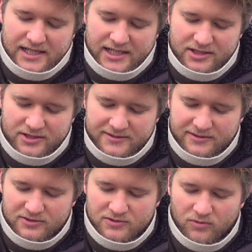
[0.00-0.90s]
in just
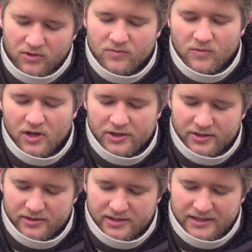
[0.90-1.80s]
lukewarm
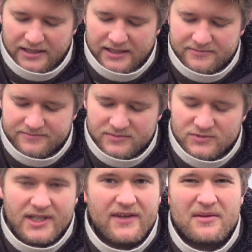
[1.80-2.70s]
water
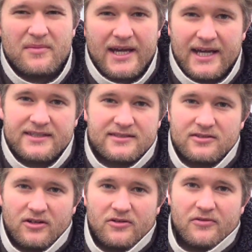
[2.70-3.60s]
to give them a head
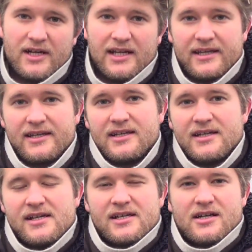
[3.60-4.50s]
start really,
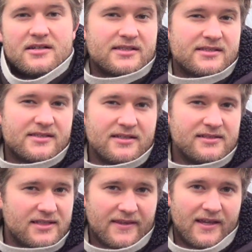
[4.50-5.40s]
because it's still
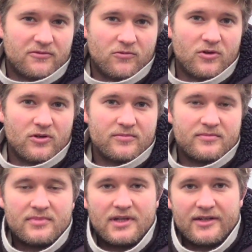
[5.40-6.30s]
not that warm
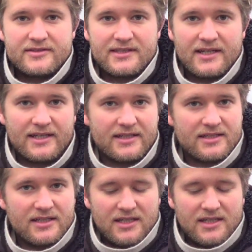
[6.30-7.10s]
outside.